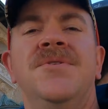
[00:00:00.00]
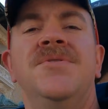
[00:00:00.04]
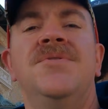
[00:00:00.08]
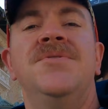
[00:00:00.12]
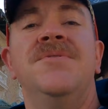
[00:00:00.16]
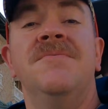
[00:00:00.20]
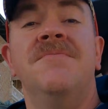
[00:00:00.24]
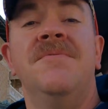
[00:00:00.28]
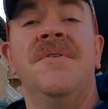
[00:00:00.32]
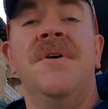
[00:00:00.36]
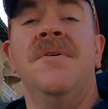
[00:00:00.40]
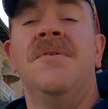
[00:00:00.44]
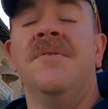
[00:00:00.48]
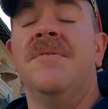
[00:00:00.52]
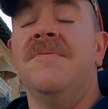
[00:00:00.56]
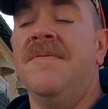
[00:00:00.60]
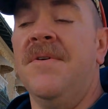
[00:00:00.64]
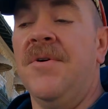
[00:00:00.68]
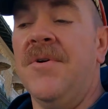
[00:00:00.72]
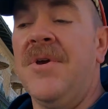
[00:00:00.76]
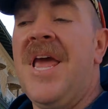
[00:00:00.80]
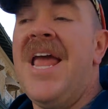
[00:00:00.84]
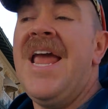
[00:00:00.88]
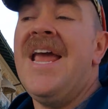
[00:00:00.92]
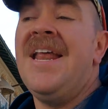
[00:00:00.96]
due to
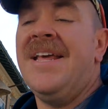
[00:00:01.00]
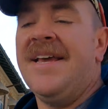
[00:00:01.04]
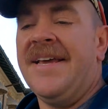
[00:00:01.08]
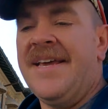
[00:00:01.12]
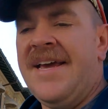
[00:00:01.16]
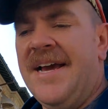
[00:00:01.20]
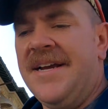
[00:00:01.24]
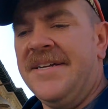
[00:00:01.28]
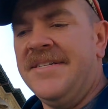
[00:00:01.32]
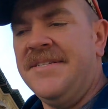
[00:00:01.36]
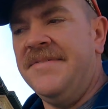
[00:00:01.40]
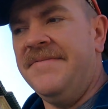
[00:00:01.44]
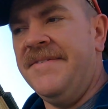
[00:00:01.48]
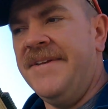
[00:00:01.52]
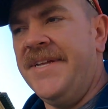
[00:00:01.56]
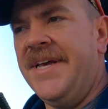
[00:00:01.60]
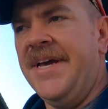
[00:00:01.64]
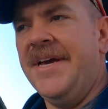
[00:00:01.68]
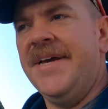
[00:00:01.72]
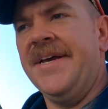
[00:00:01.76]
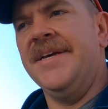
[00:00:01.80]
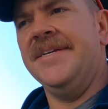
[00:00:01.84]
volcanic activity,